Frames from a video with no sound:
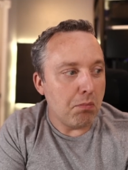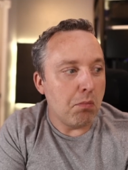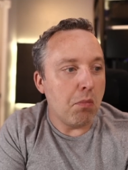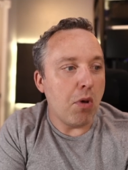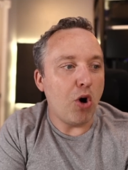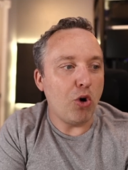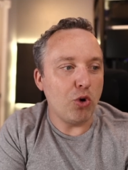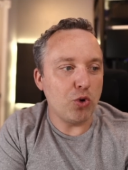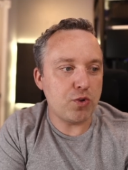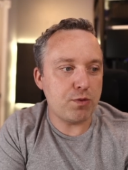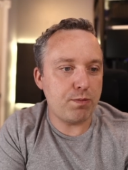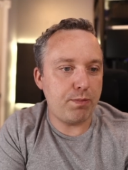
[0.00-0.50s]

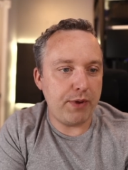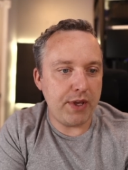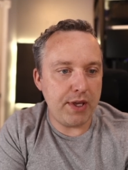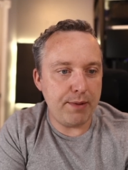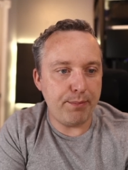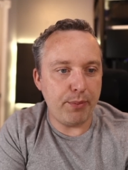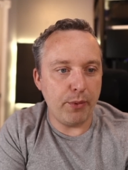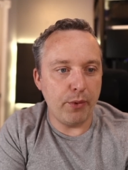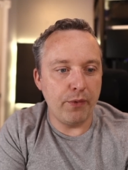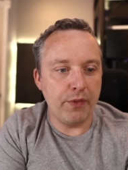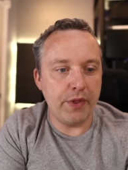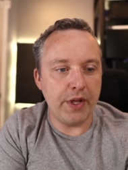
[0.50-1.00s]
most
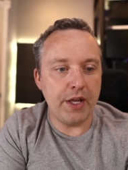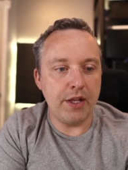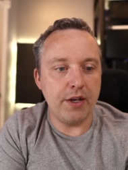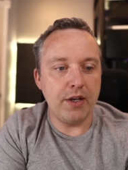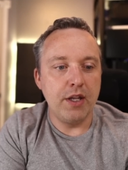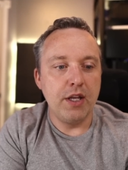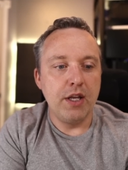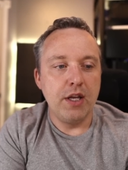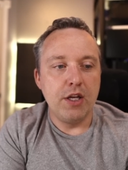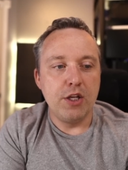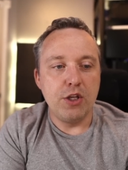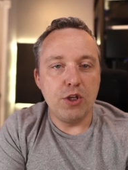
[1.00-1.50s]
people that
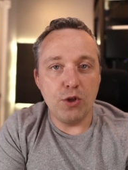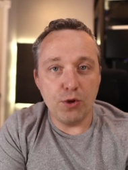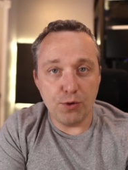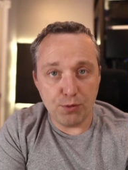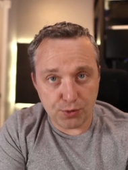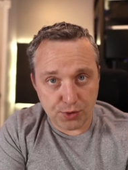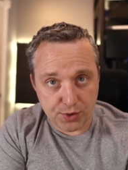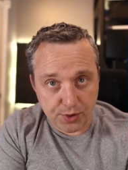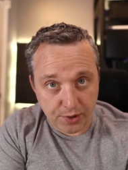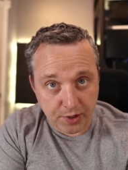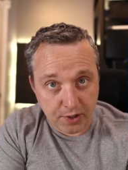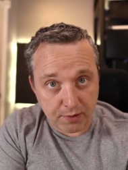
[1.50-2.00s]

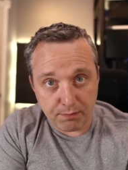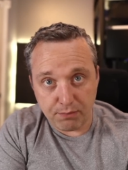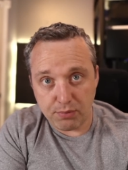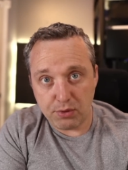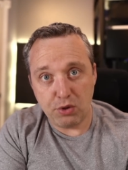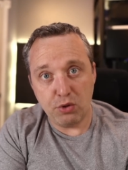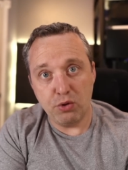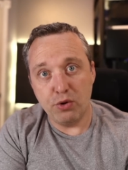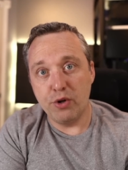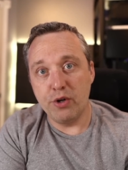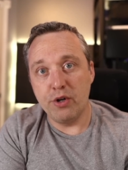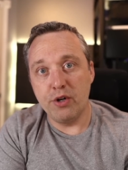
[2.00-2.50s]
use their
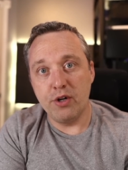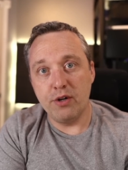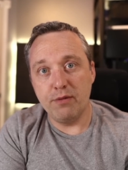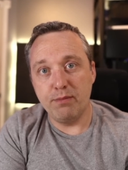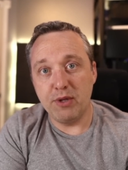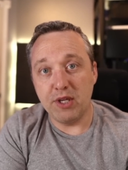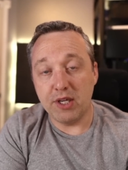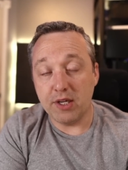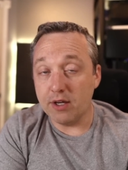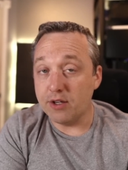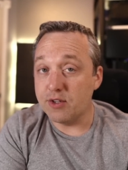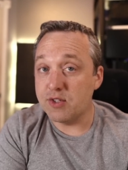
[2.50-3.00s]
computer
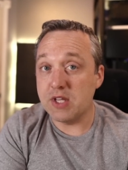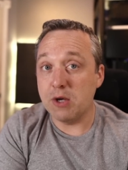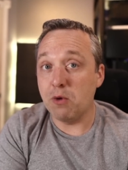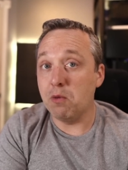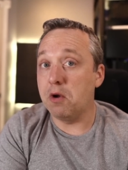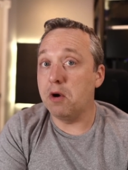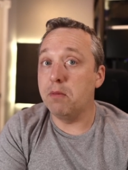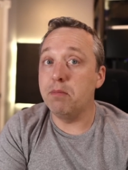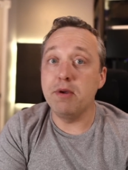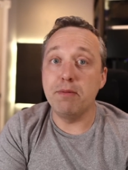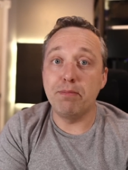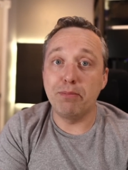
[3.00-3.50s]
because they
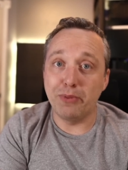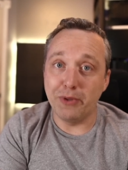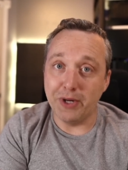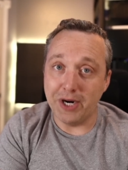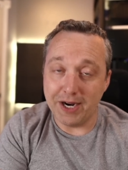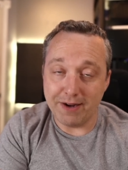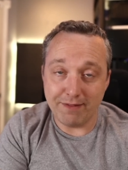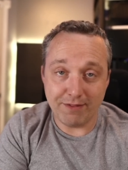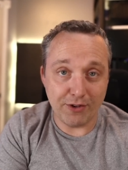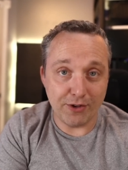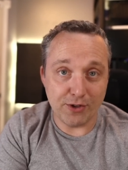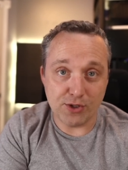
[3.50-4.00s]
want to be
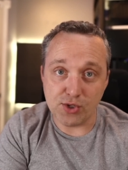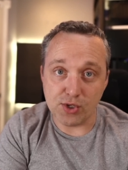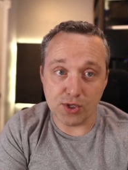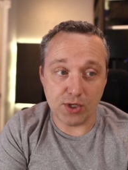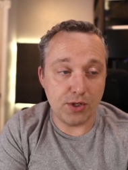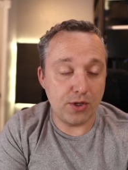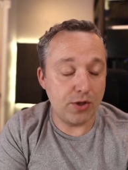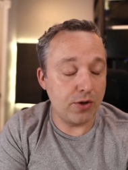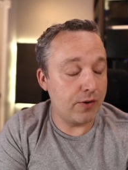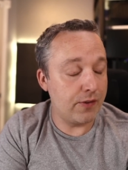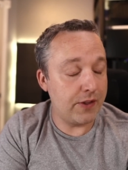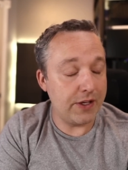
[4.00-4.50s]
private or
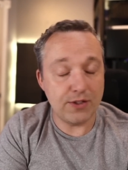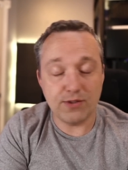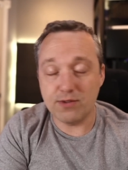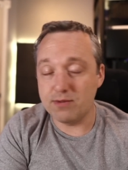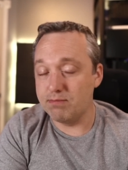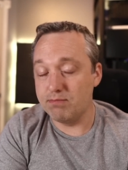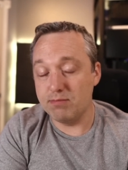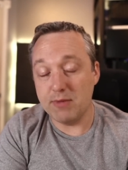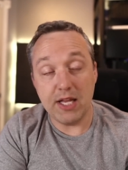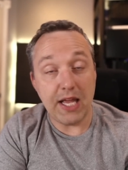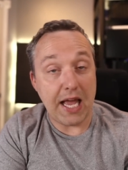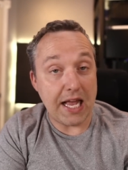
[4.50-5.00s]
secure,
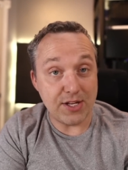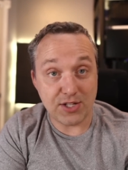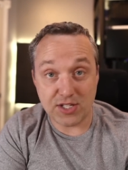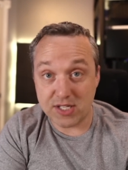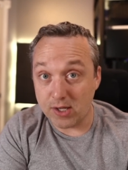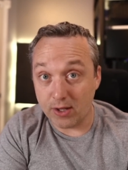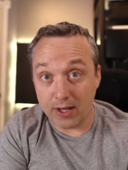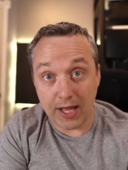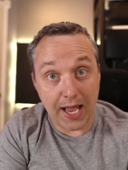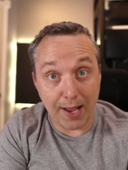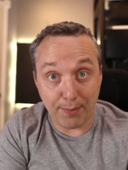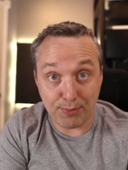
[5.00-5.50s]
that's
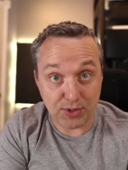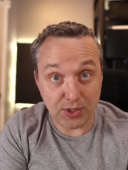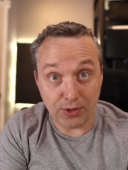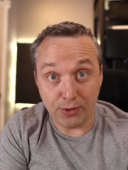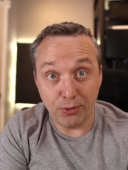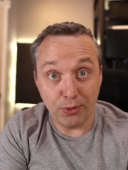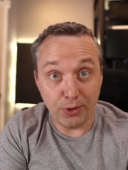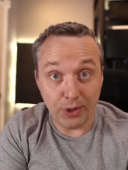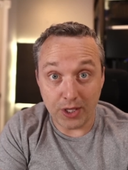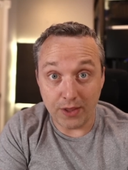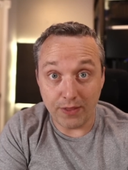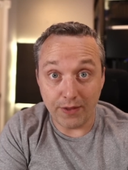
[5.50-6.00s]
still
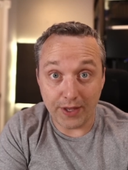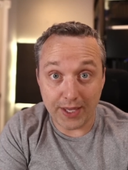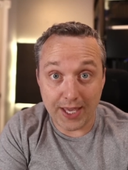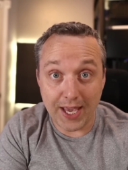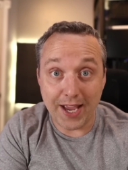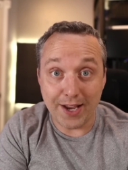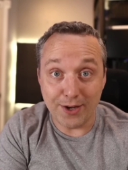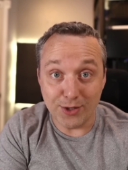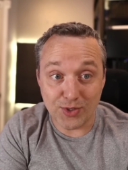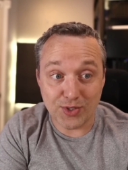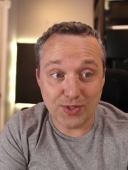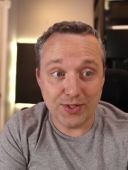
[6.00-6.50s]
absolutely the
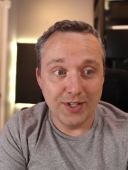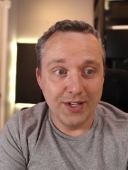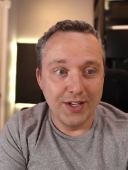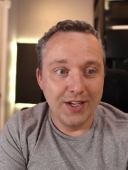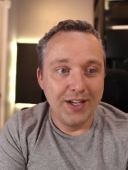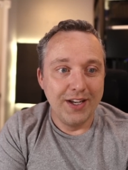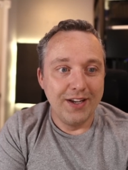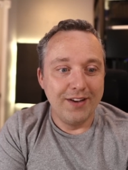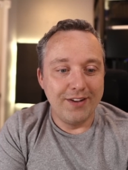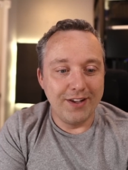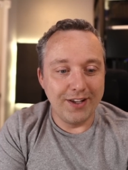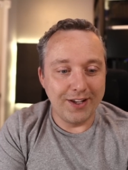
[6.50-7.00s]
case.
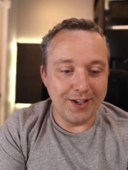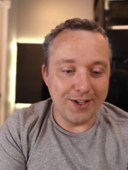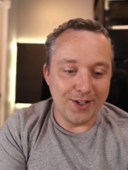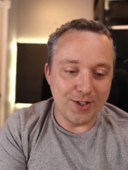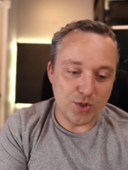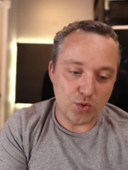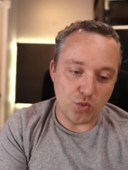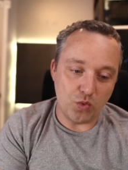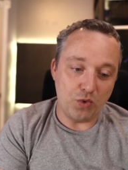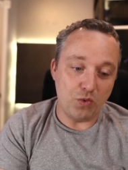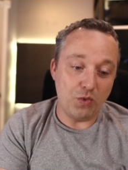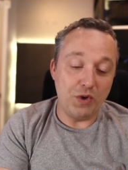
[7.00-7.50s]

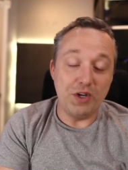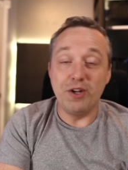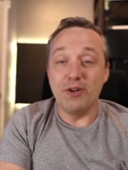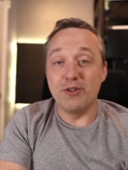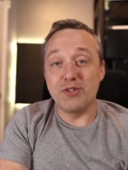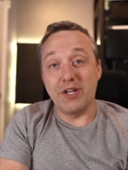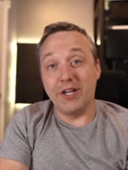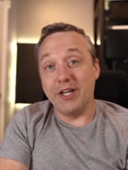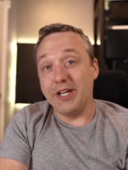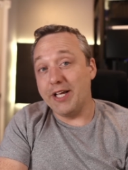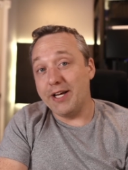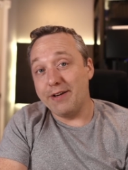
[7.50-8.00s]
Because with
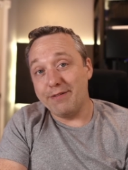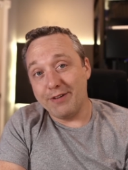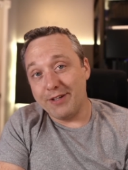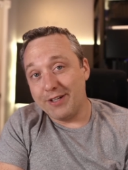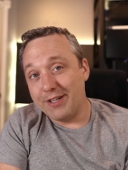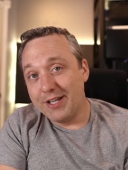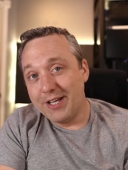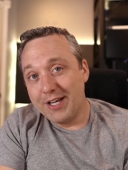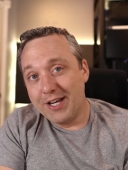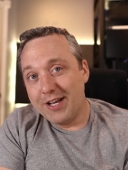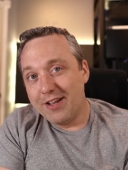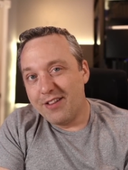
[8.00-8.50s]
Windows
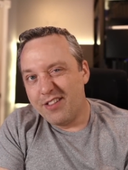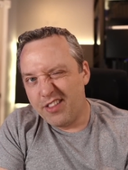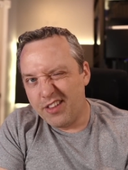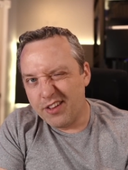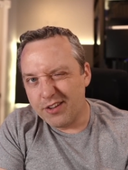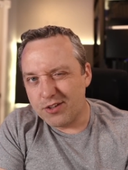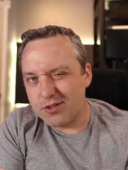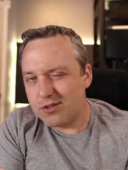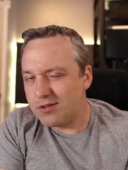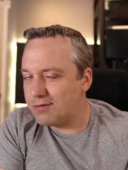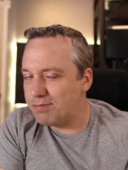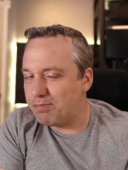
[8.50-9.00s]
11,
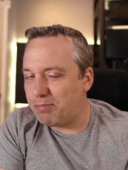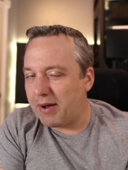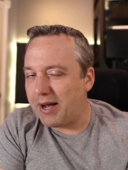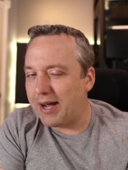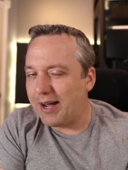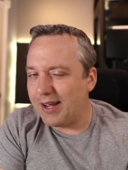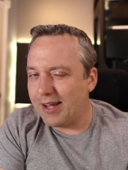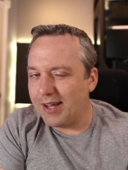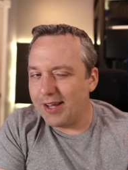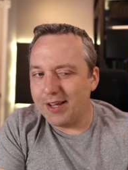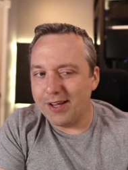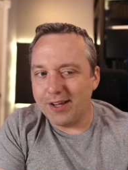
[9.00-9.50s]
the
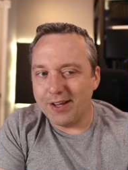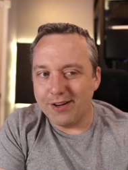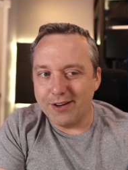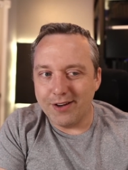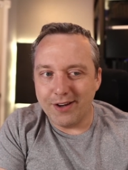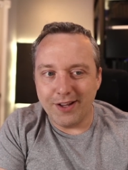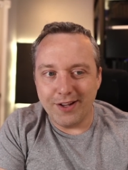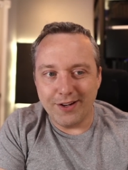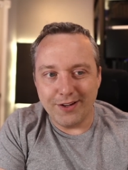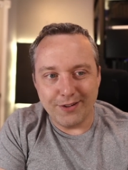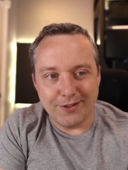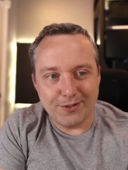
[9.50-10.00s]
spying
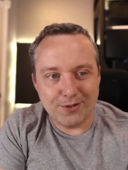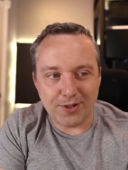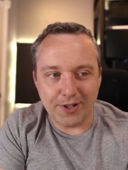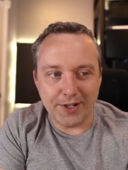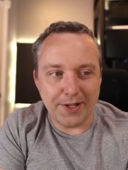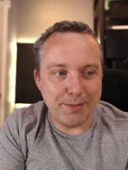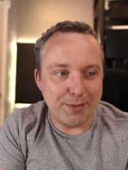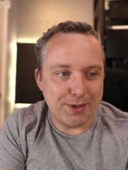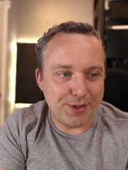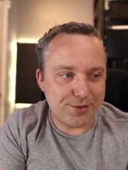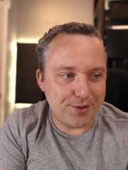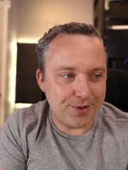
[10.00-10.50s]
and, and
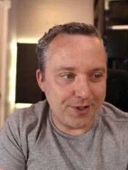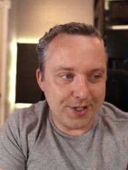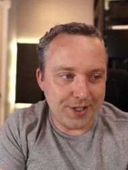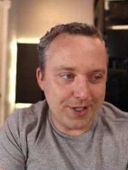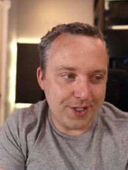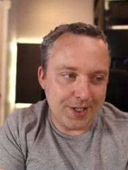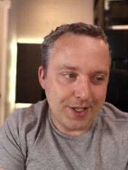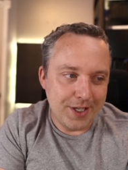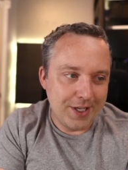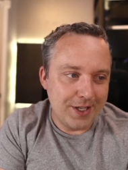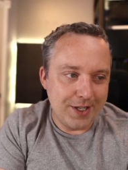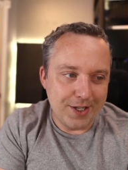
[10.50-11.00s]

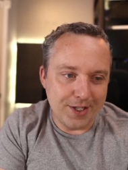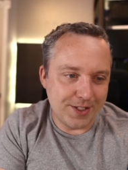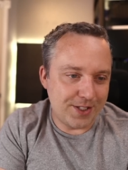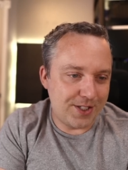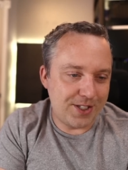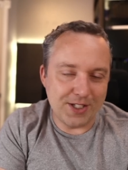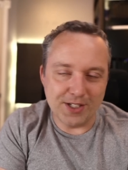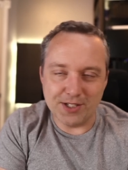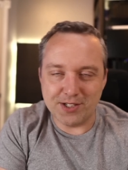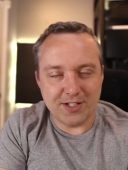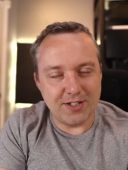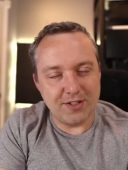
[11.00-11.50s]
telemetry is
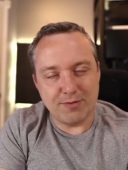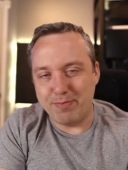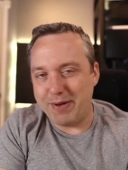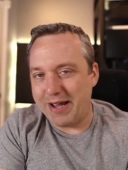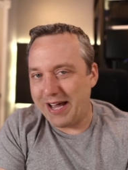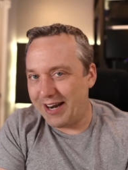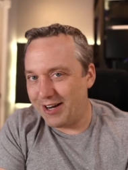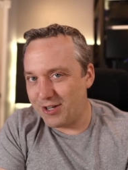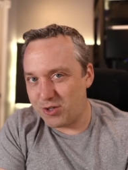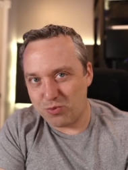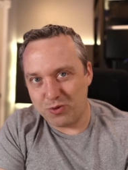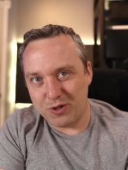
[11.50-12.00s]
just as
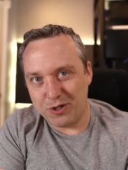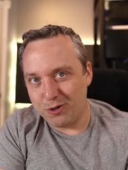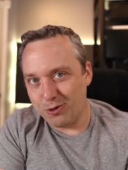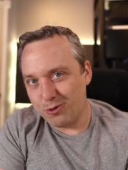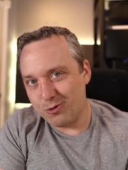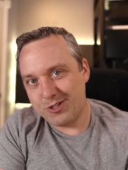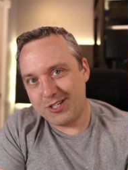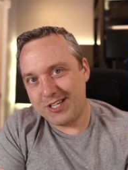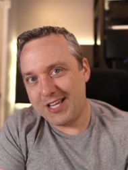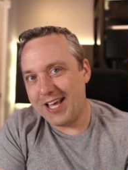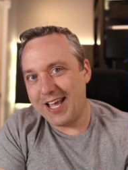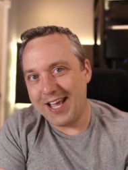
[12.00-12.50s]
bad as
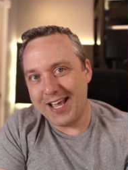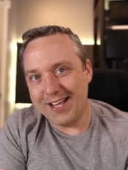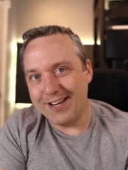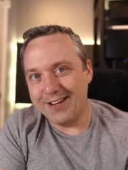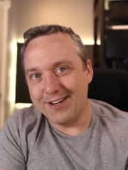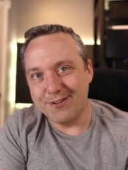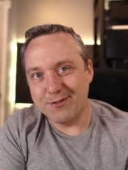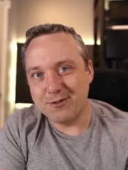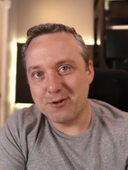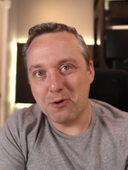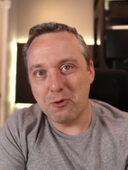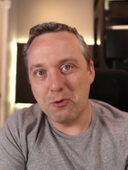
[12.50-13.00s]
Windows 10.
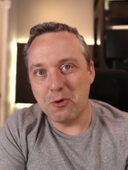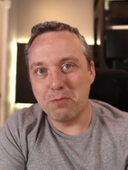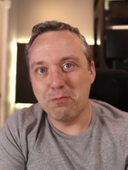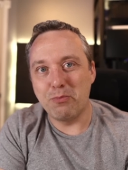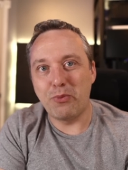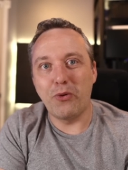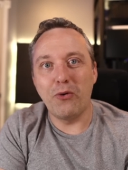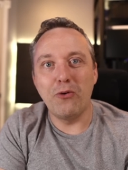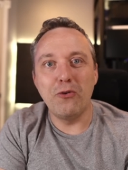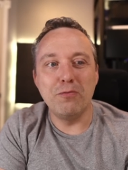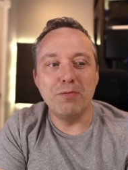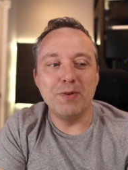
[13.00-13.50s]
There's no
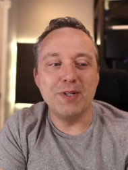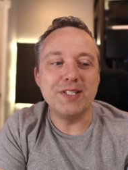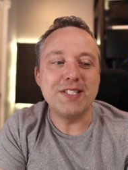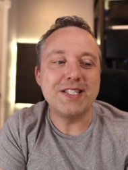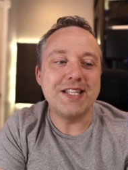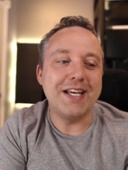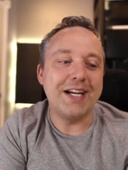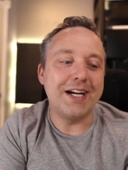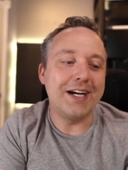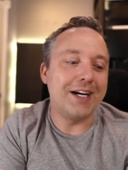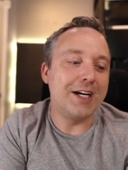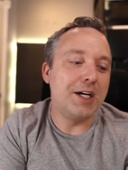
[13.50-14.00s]
improvements
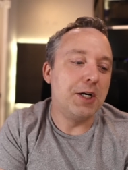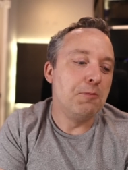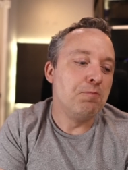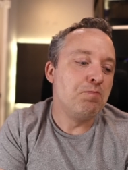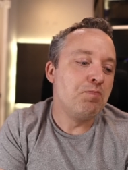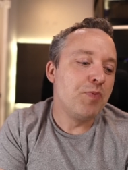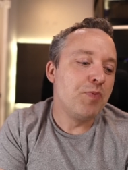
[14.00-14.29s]
there.